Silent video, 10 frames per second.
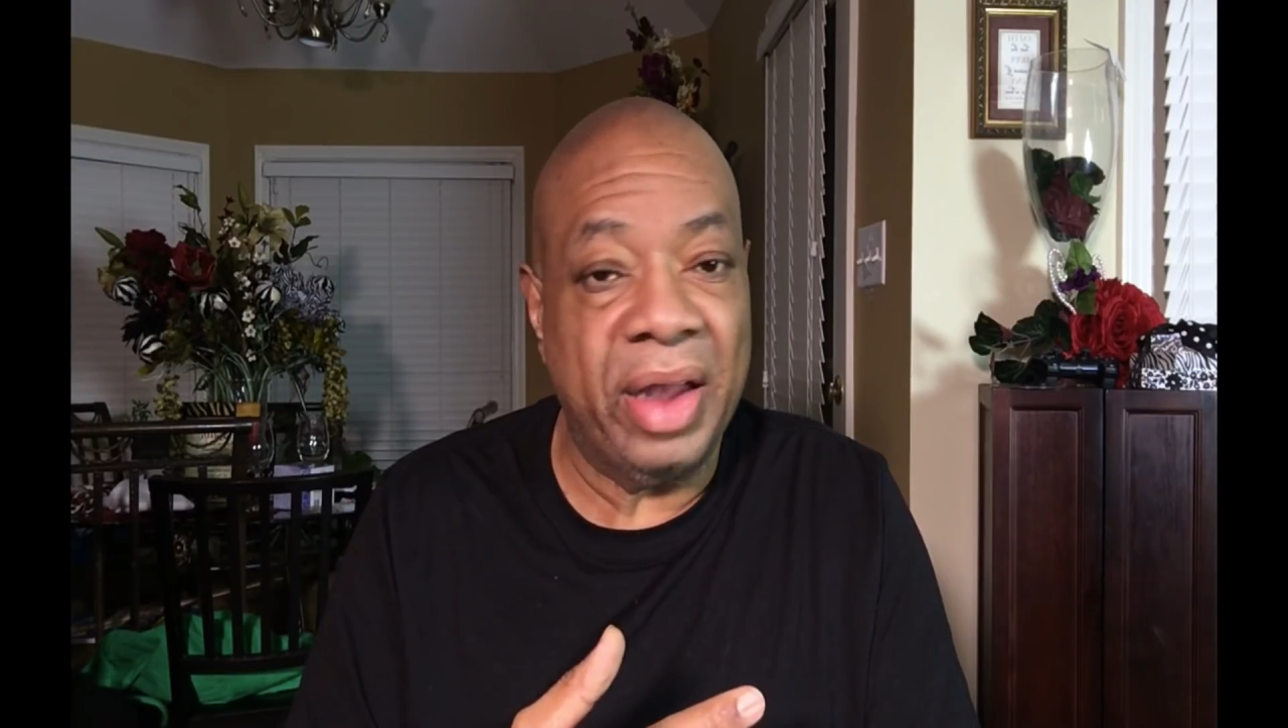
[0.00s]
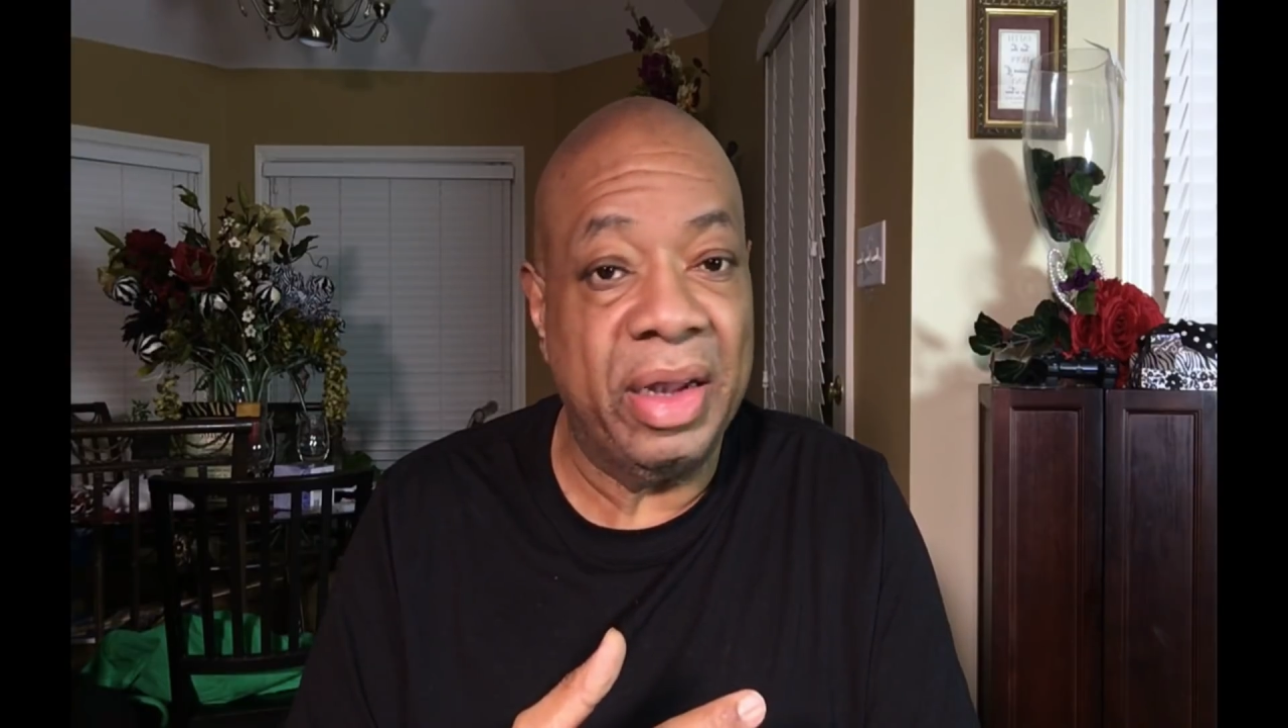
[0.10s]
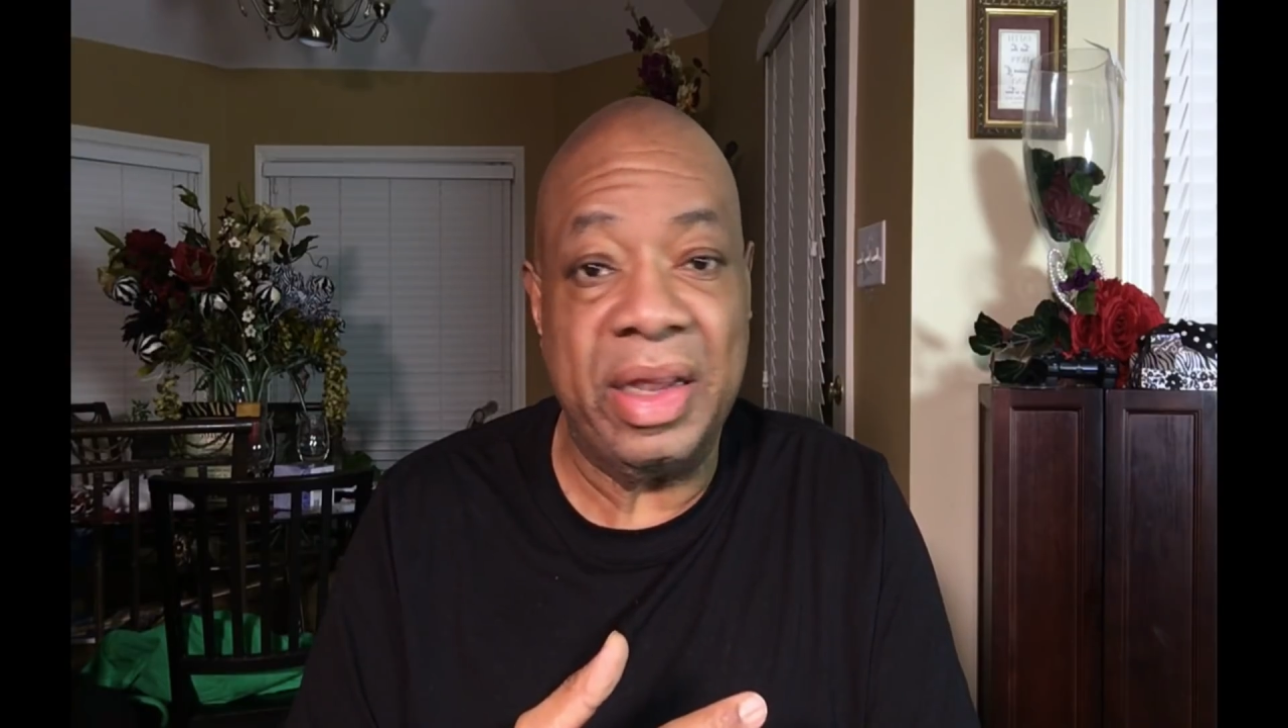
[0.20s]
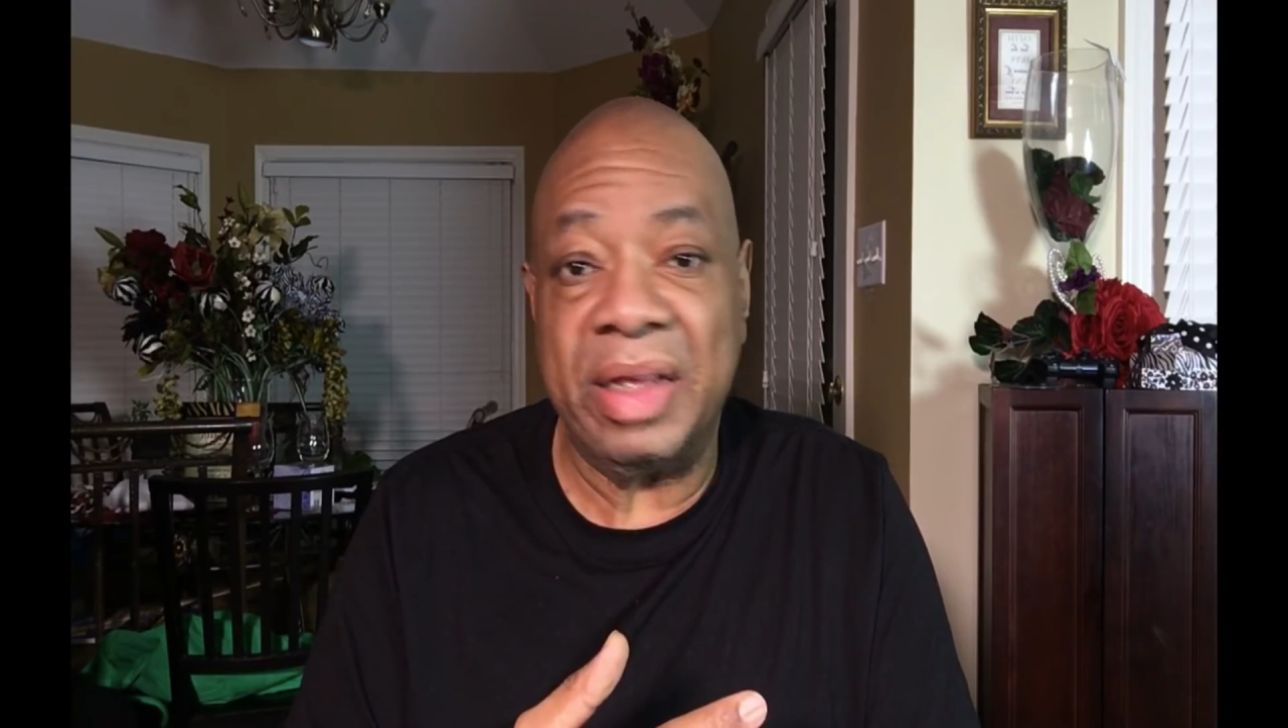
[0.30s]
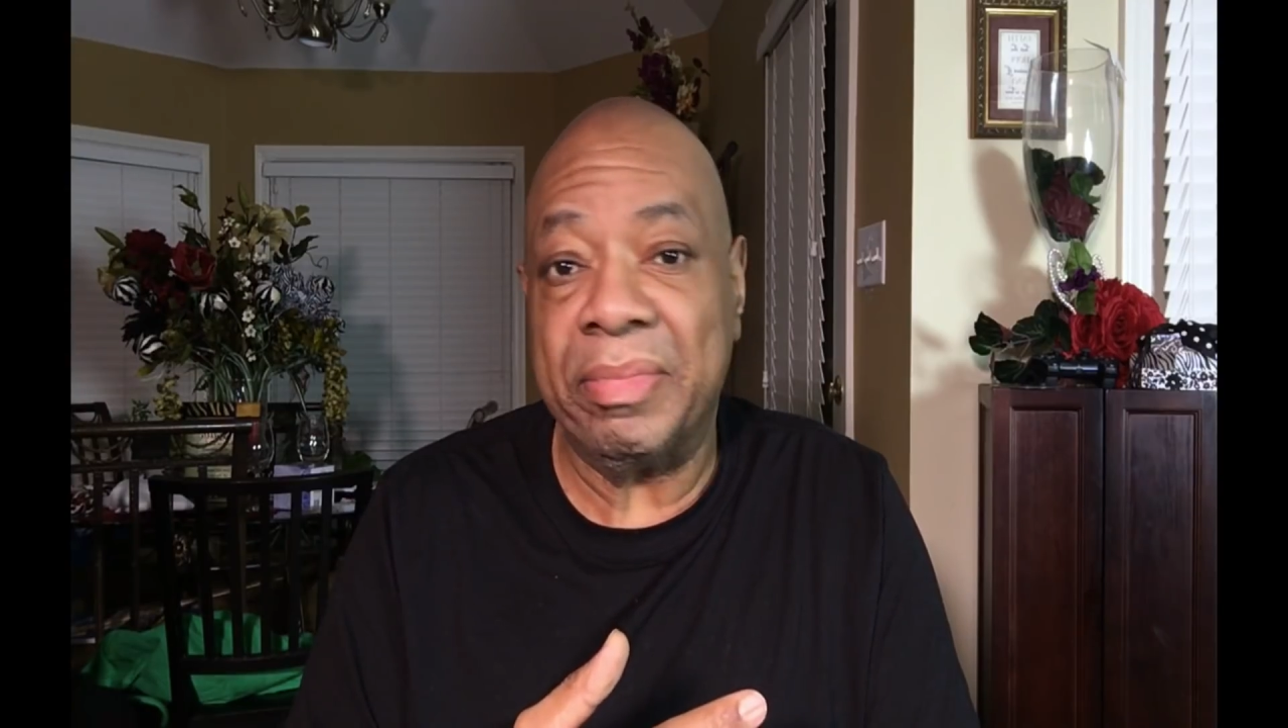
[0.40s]
the
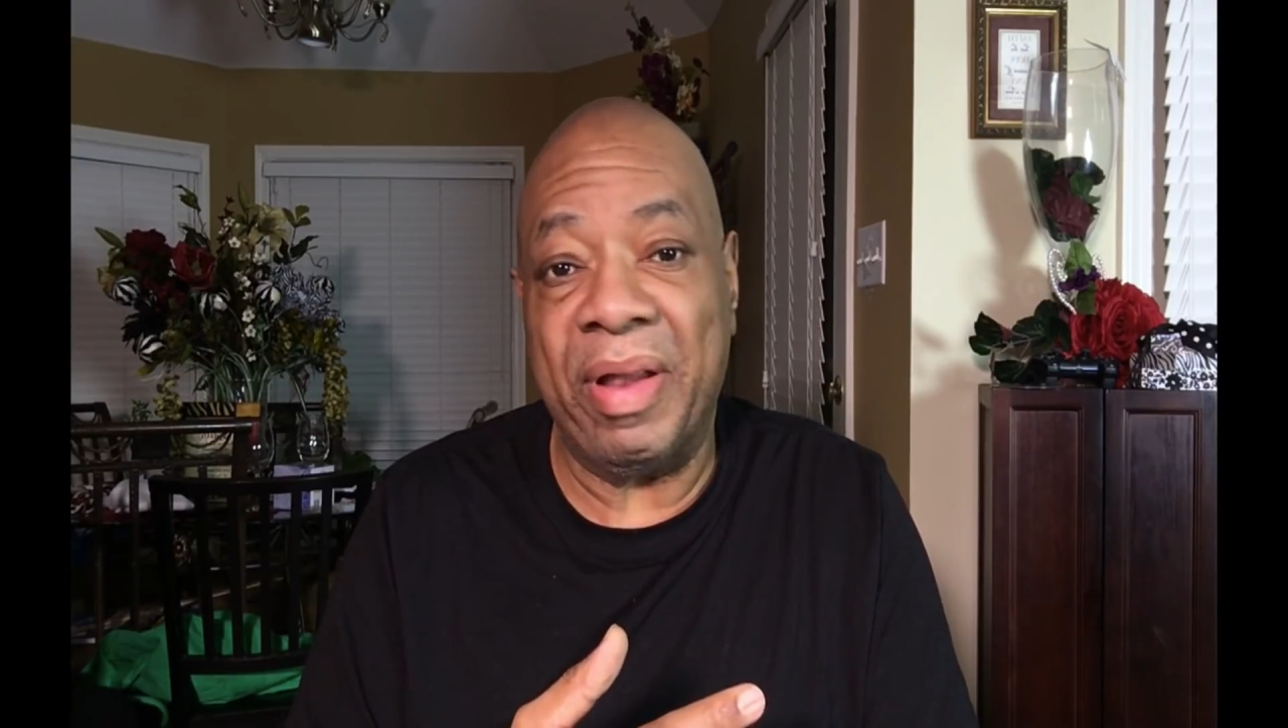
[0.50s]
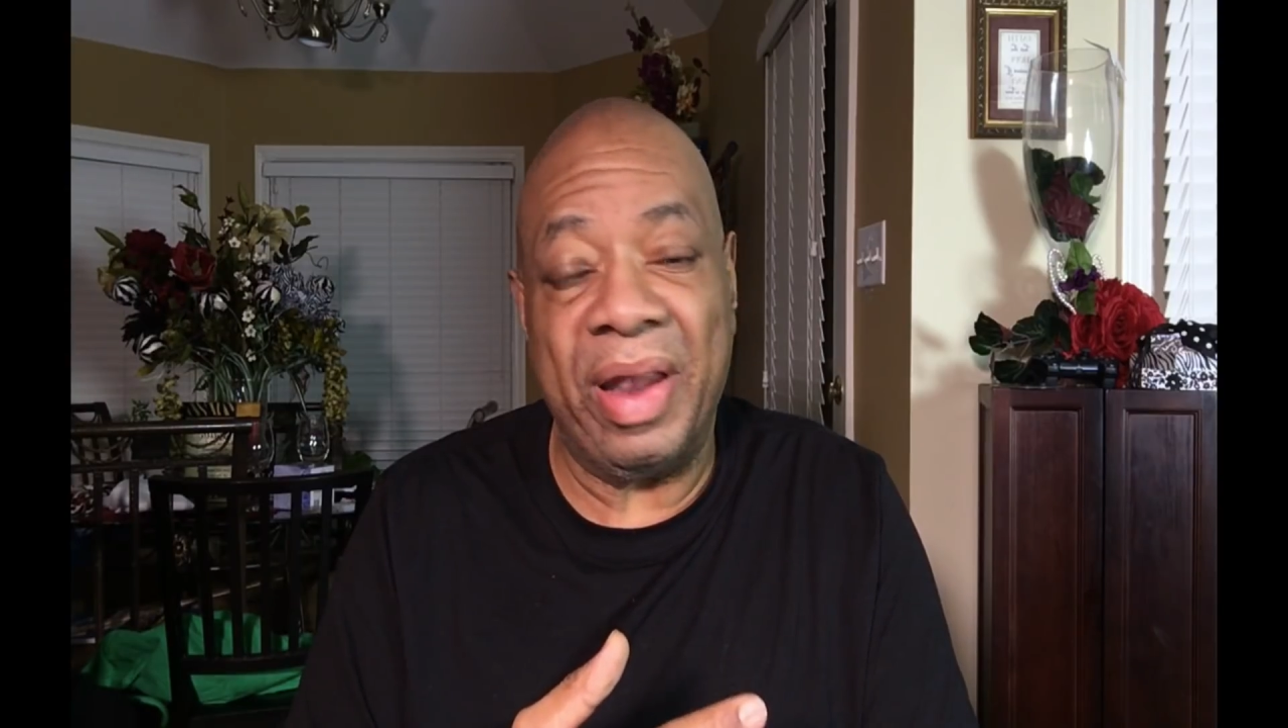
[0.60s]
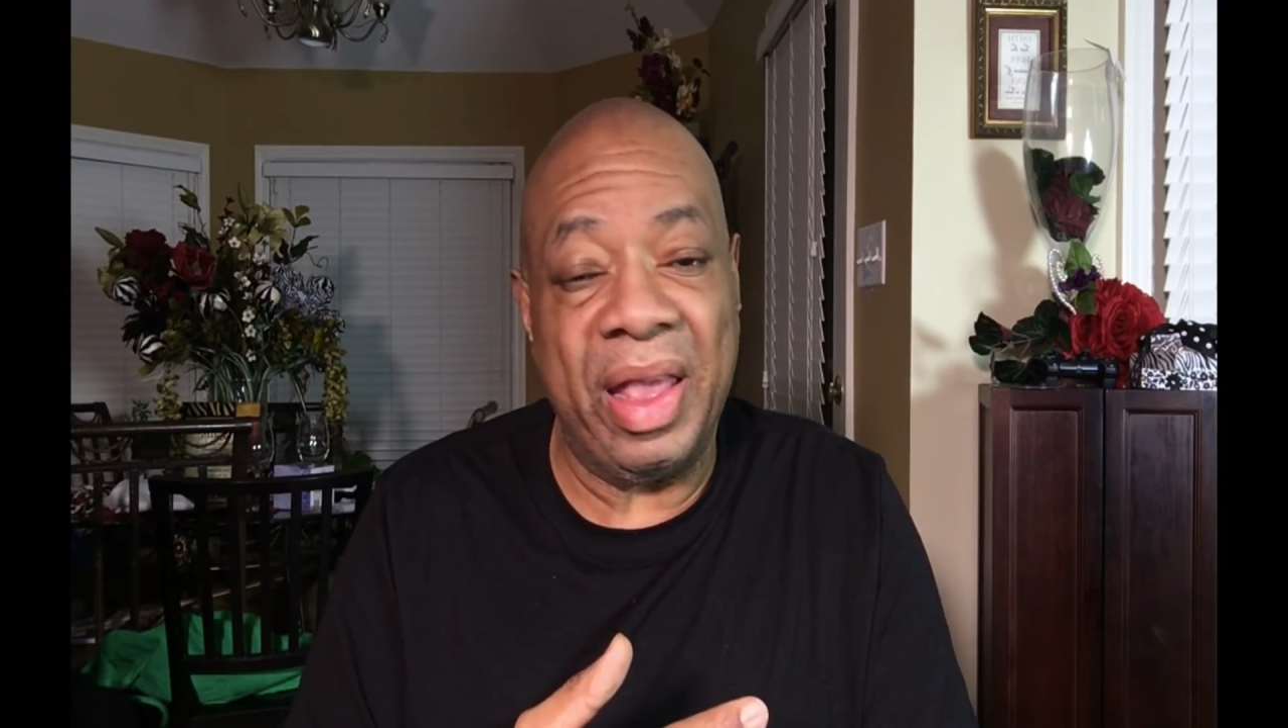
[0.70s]
way they showed me